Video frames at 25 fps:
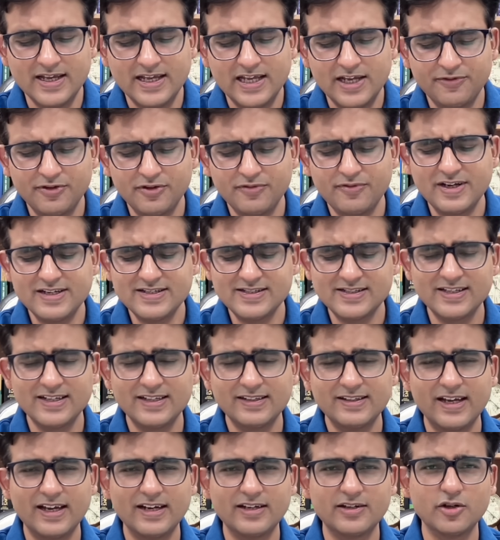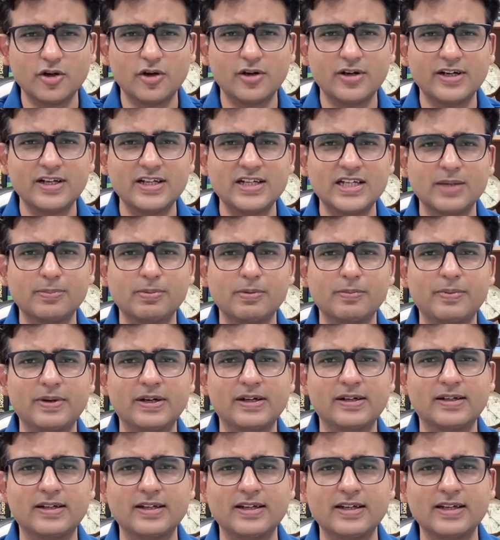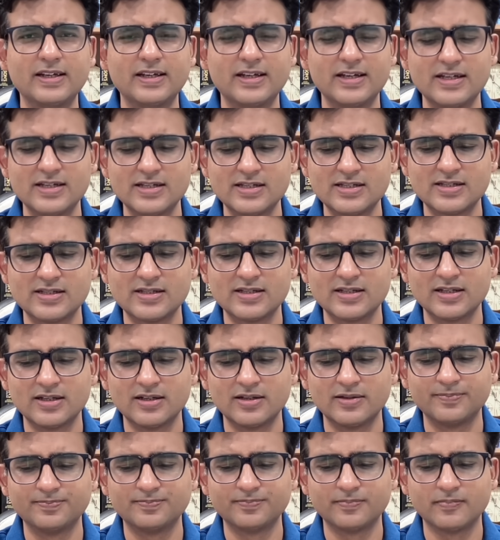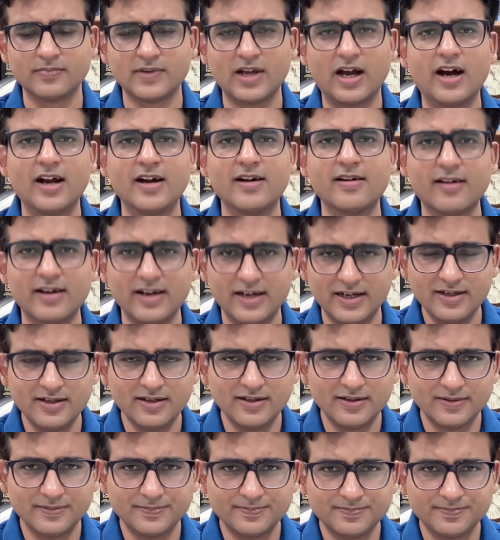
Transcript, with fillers: If, if I say that your reading capability is one hundred,